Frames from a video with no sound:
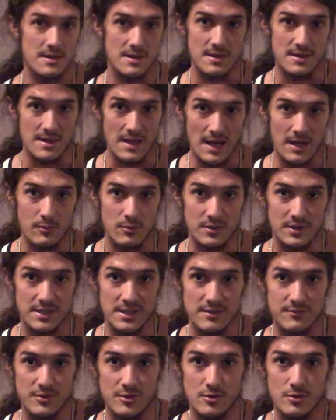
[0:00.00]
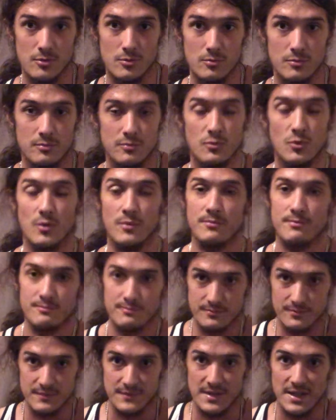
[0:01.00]
that would give you,
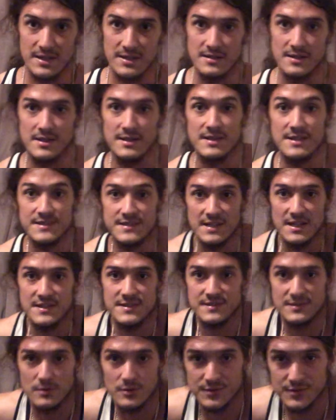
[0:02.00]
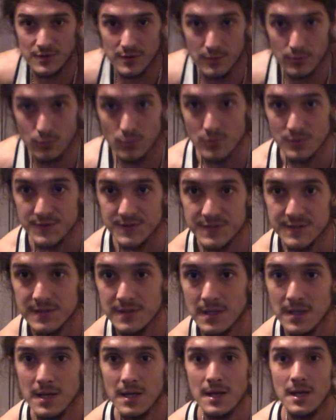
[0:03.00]
that in this case, those are the roots
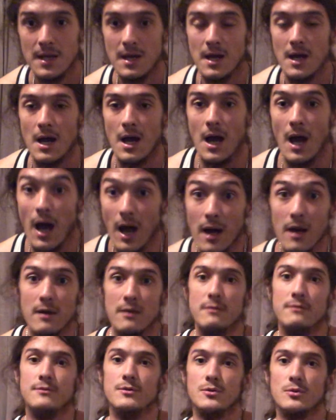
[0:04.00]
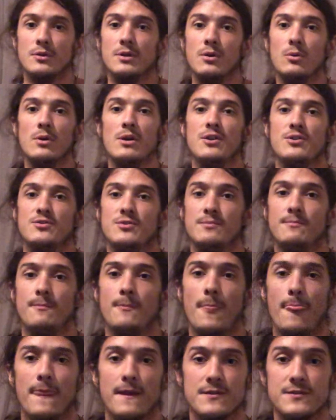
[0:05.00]
of your equation.
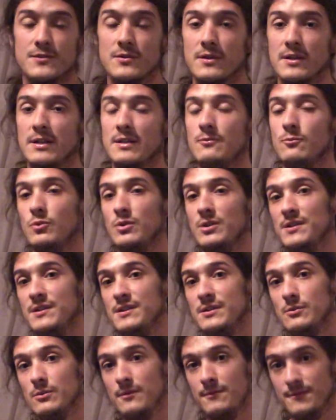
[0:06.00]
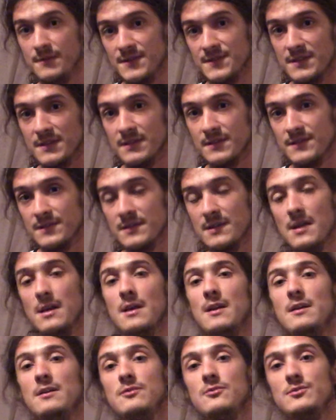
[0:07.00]
So like when you deal with physics,
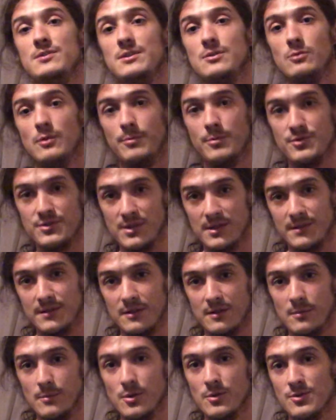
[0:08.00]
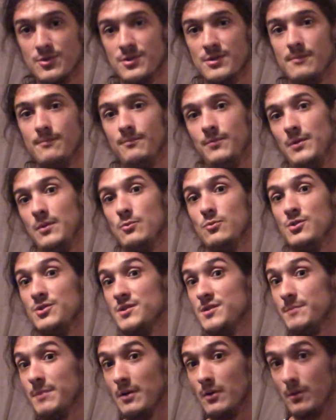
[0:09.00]
you deal with projectile motion, which is
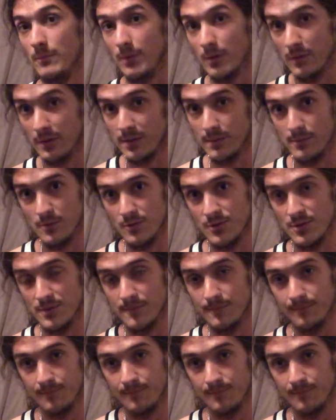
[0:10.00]
parabolic motion.